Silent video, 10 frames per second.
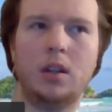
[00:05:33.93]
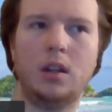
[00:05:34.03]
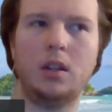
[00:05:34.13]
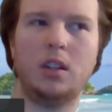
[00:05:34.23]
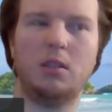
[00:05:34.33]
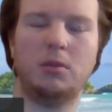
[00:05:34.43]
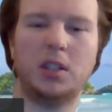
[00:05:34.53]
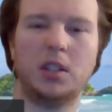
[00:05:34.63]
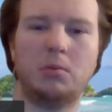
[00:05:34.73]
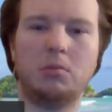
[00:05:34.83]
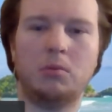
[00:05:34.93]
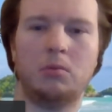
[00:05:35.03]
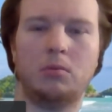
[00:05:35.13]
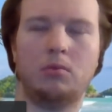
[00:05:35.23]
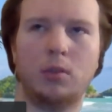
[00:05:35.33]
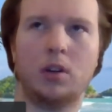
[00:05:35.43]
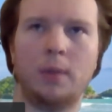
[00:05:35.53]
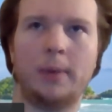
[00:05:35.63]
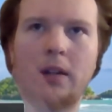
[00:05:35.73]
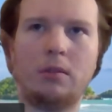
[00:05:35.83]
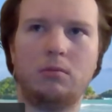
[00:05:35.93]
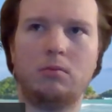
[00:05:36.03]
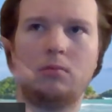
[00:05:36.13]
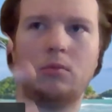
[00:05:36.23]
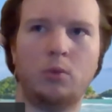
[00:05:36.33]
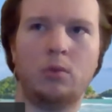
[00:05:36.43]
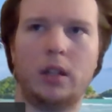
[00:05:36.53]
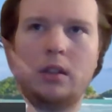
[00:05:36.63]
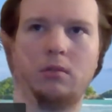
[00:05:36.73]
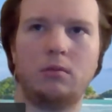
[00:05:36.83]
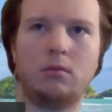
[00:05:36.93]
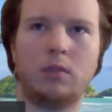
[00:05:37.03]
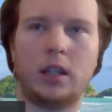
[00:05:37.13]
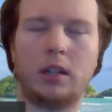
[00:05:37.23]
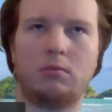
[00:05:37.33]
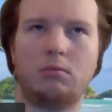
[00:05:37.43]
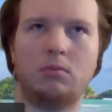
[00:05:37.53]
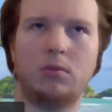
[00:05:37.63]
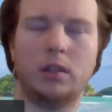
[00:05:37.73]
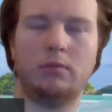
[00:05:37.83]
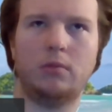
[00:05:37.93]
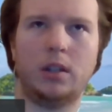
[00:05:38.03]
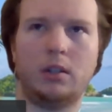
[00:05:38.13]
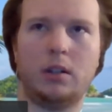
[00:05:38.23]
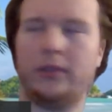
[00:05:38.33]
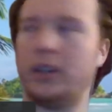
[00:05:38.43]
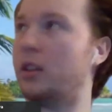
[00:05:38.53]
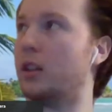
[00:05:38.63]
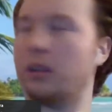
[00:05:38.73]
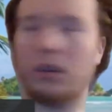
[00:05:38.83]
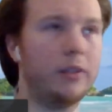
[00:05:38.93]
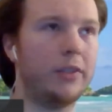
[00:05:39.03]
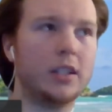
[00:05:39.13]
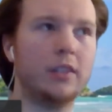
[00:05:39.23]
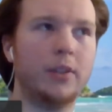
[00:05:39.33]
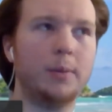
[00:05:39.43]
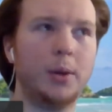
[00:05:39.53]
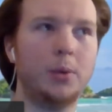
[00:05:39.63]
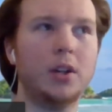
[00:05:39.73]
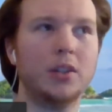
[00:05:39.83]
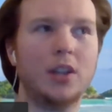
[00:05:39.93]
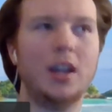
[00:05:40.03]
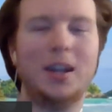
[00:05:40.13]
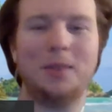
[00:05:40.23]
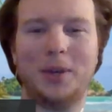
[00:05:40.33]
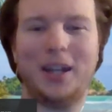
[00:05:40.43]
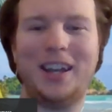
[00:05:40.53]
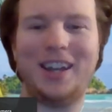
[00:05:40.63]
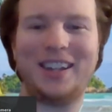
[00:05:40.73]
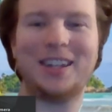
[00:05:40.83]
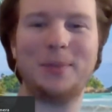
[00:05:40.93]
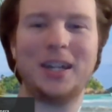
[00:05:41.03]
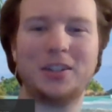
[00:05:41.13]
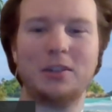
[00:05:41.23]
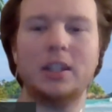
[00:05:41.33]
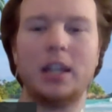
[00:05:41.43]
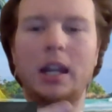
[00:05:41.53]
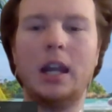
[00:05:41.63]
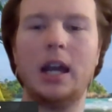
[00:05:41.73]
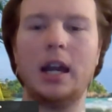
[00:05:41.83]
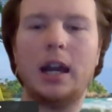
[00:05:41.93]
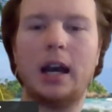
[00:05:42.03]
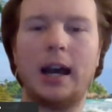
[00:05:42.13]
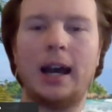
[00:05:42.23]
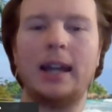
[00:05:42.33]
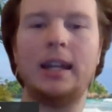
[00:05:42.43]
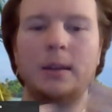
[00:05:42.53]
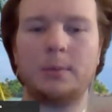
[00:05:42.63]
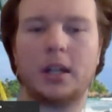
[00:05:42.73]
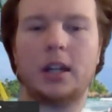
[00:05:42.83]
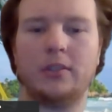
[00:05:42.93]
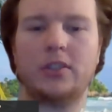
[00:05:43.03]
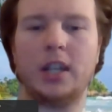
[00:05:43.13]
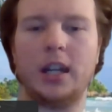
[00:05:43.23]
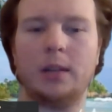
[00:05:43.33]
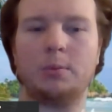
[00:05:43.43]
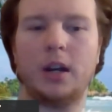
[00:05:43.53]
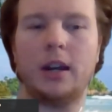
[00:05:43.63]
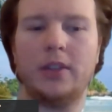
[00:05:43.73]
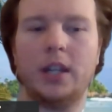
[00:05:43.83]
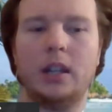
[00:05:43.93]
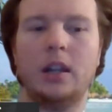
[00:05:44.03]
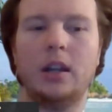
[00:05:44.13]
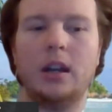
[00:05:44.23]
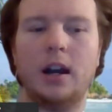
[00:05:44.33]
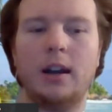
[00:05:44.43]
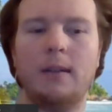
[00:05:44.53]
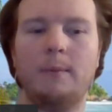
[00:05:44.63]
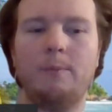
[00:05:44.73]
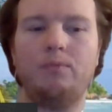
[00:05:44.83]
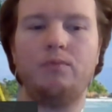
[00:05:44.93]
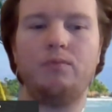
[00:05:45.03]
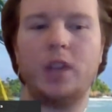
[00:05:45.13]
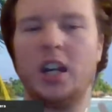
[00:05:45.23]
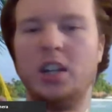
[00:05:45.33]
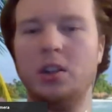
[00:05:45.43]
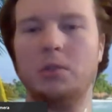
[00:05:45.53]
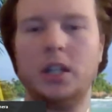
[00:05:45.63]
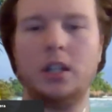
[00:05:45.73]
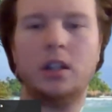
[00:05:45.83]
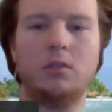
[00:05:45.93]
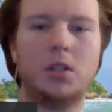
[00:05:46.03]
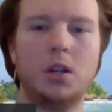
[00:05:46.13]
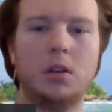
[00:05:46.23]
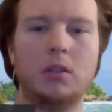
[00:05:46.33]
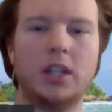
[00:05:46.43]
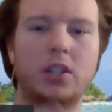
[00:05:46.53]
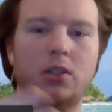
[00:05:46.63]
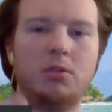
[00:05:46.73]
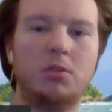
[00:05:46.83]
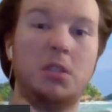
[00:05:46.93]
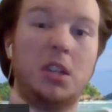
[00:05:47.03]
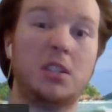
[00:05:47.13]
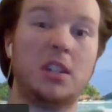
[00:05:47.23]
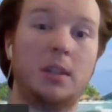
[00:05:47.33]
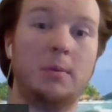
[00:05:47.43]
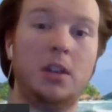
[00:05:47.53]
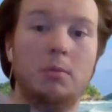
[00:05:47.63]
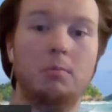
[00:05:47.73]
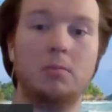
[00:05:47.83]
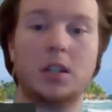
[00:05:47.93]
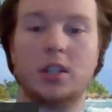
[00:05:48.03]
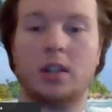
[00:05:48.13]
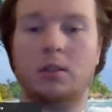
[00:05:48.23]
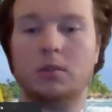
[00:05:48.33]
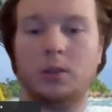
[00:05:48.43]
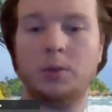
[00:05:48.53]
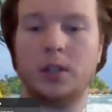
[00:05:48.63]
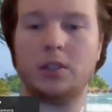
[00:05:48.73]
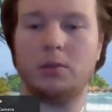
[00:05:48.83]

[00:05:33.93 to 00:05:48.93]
really worry about what, I don't have anything offensive on my walls, but I can make sure that I am kind of staying private, and I don't need to show like students the inside of my home because I don't really want to.